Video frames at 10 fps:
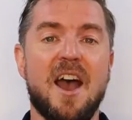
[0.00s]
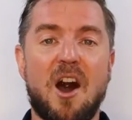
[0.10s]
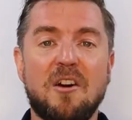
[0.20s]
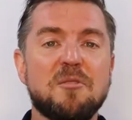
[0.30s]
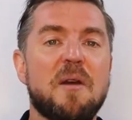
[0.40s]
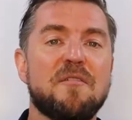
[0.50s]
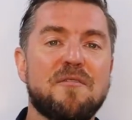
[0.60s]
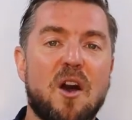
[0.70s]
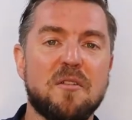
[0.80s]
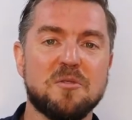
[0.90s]
After about
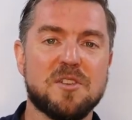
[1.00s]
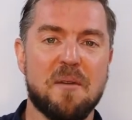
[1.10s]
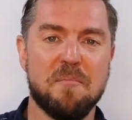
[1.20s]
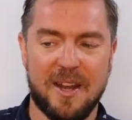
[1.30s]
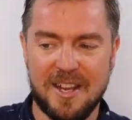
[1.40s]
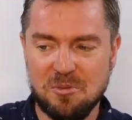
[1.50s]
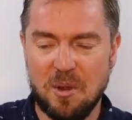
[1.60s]
5 or 10 minutes,